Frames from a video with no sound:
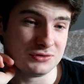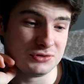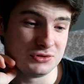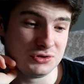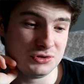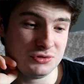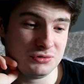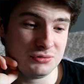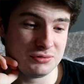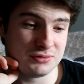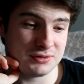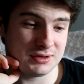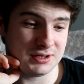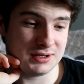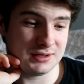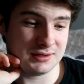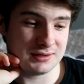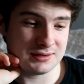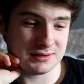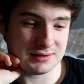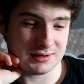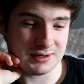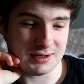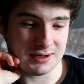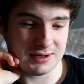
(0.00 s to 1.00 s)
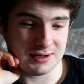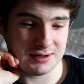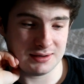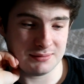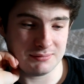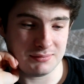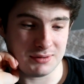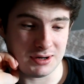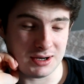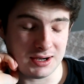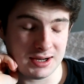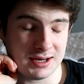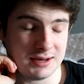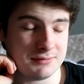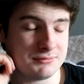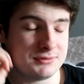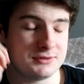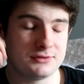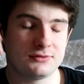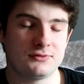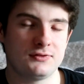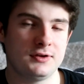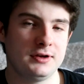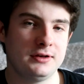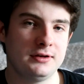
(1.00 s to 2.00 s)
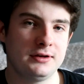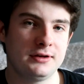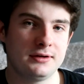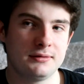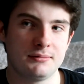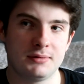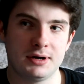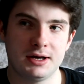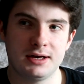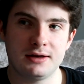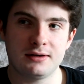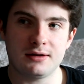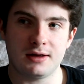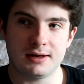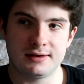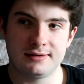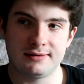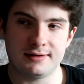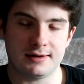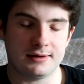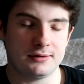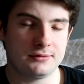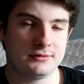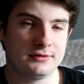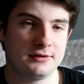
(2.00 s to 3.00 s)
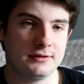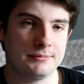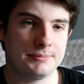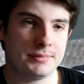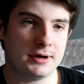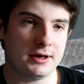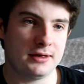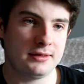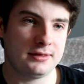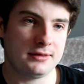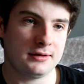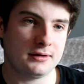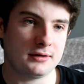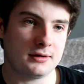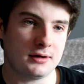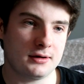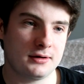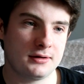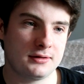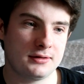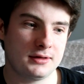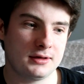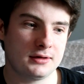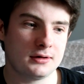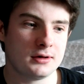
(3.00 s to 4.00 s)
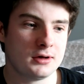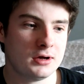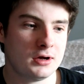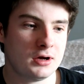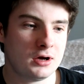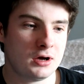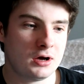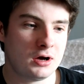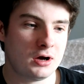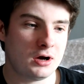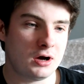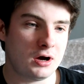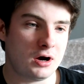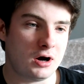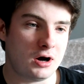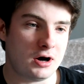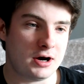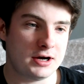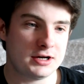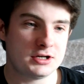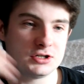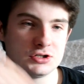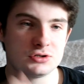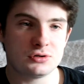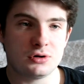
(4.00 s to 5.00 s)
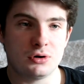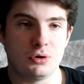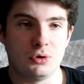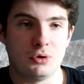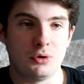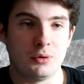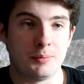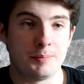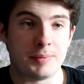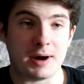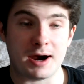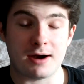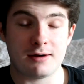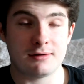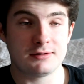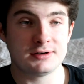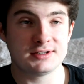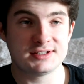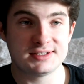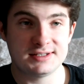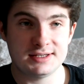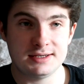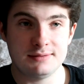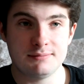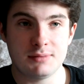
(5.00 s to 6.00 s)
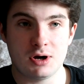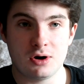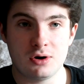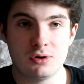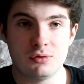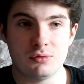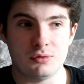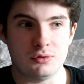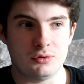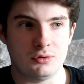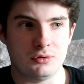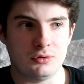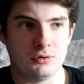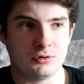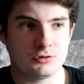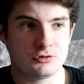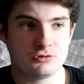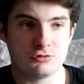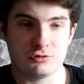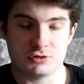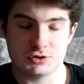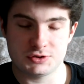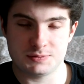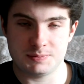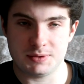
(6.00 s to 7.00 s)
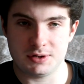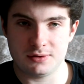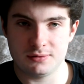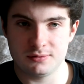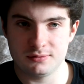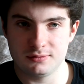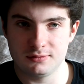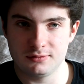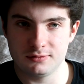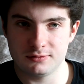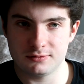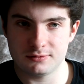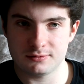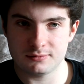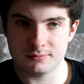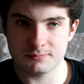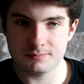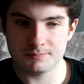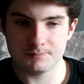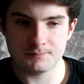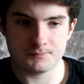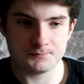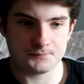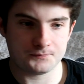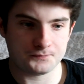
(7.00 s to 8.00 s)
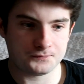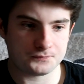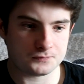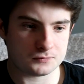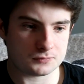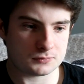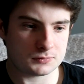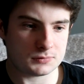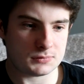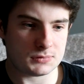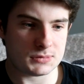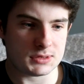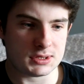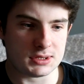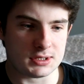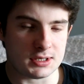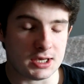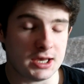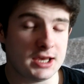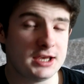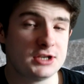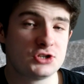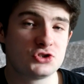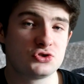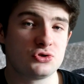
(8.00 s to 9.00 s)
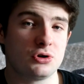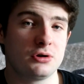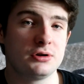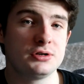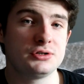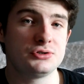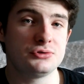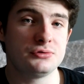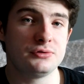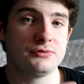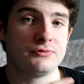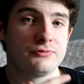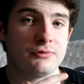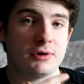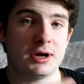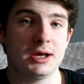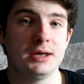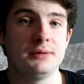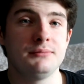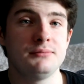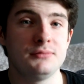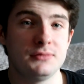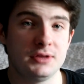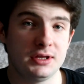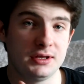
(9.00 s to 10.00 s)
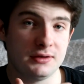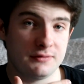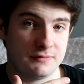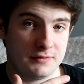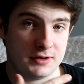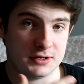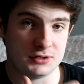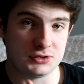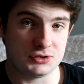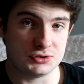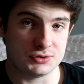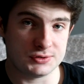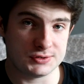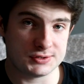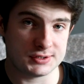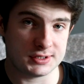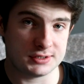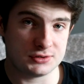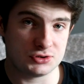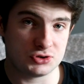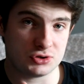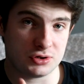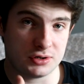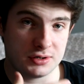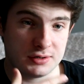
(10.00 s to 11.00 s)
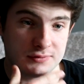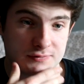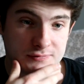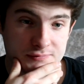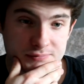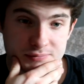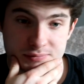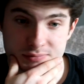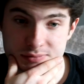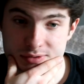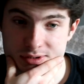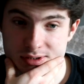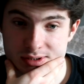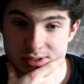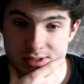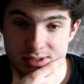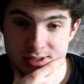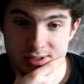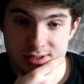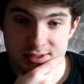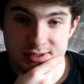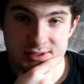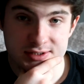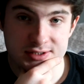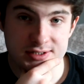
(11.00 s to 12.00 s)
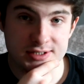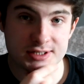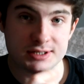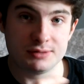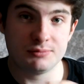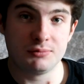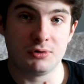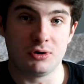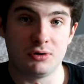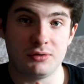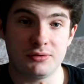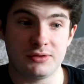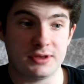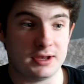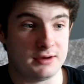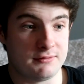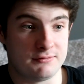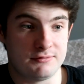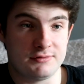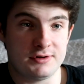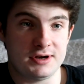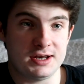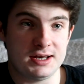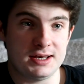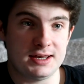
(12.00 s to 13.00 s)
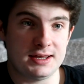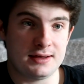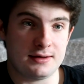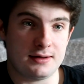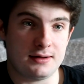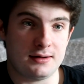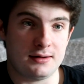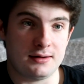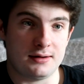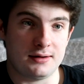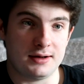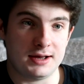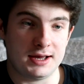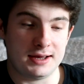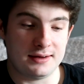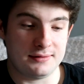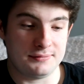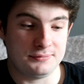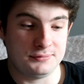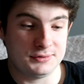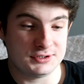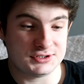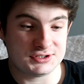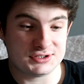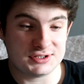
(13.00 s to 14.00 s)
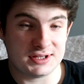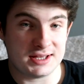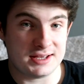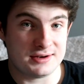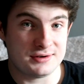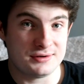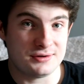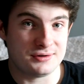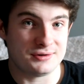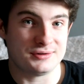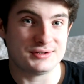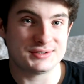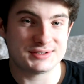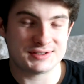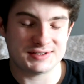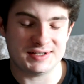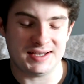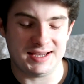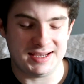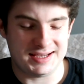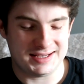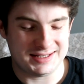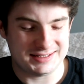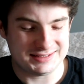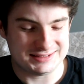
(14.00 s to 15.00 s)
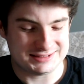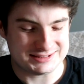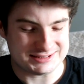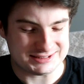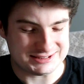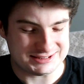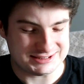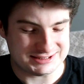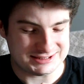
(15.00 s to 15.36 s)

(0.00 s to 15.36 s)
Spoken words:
do you think, I have this feeling in my head, I doubt it, but I kind of think Hydra or Baron Zemo or Crossbones is trying to frame the Avengers and trying to see what they really are and which they're not. And